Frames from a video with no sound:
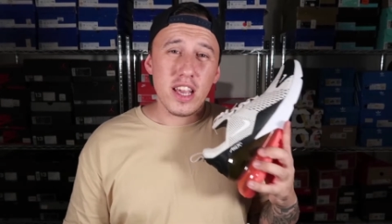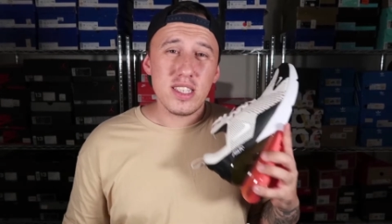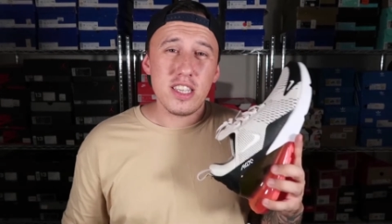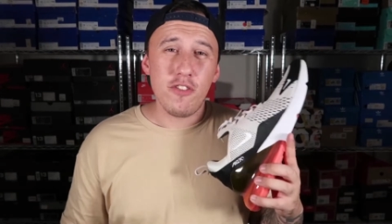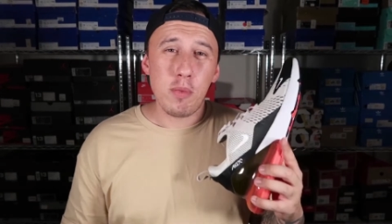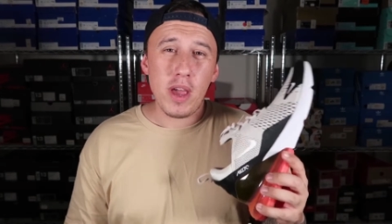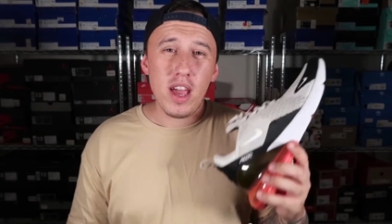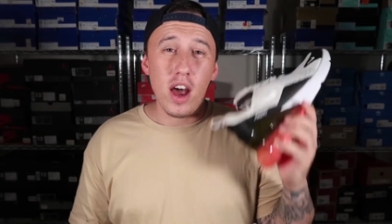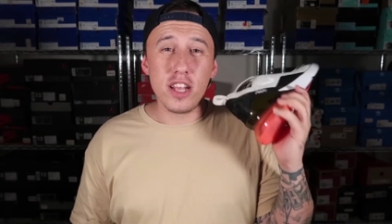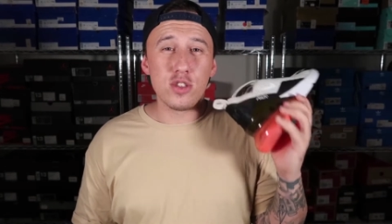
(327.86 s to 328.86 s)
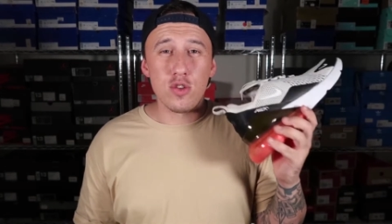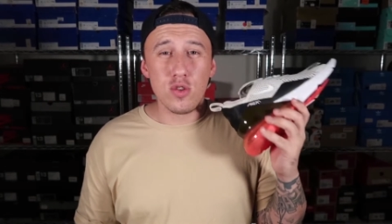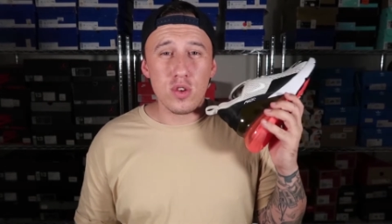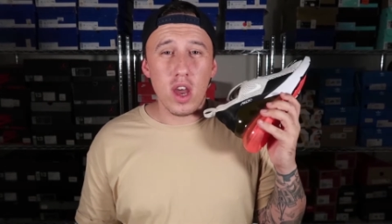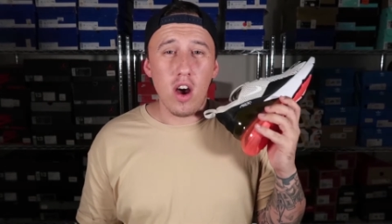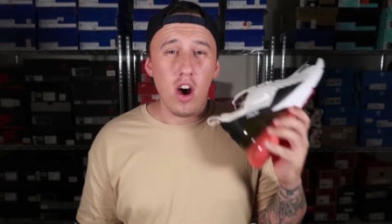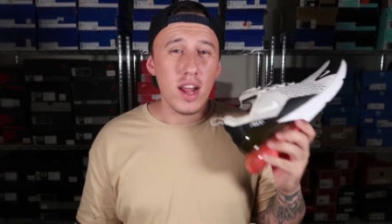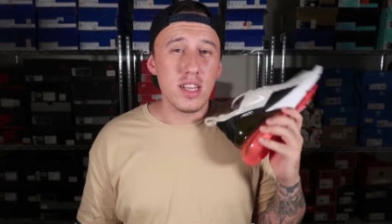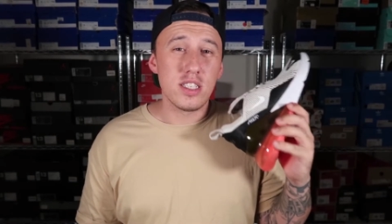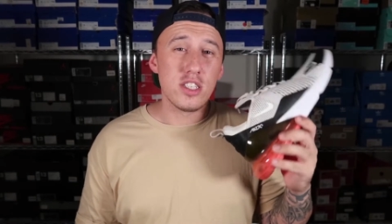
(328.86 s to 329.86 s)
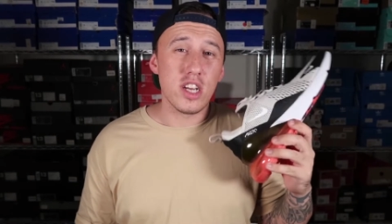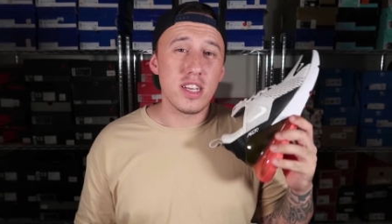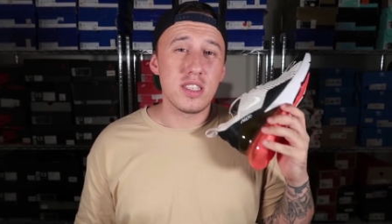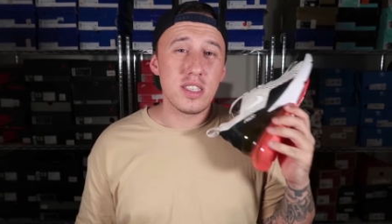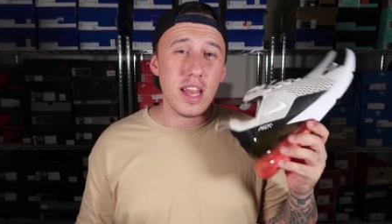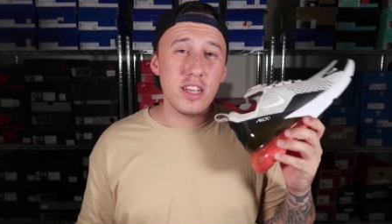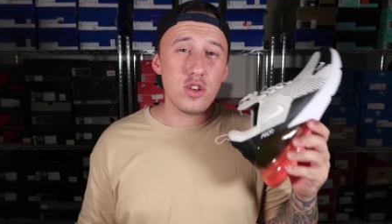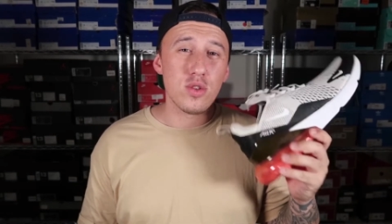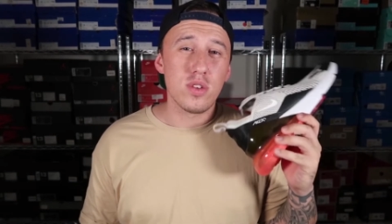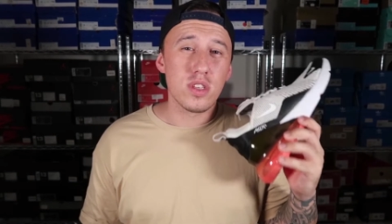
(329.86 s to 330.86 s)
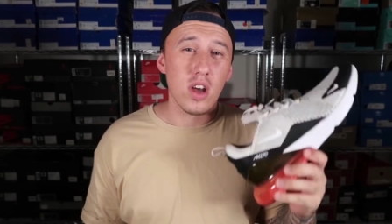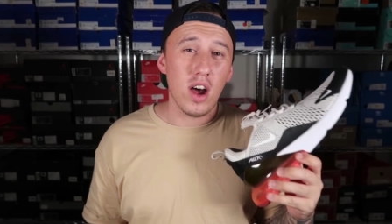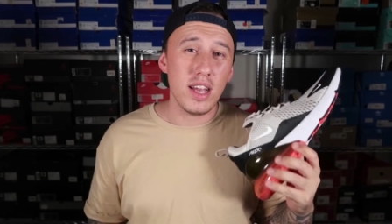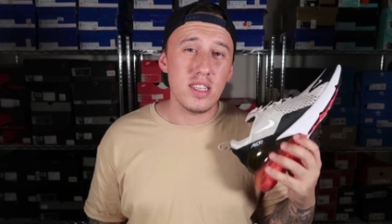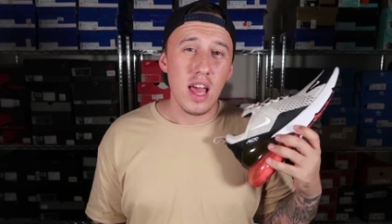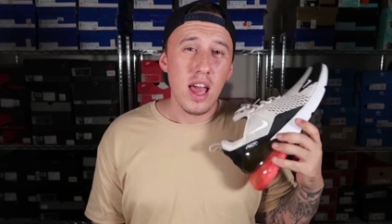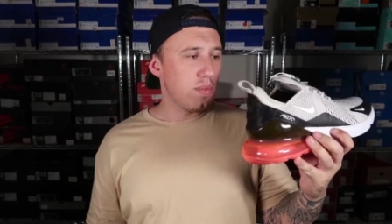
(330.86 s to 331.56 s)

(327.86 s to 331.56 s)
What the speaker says: to get yourself a pair, I do highly suggest stay true to size.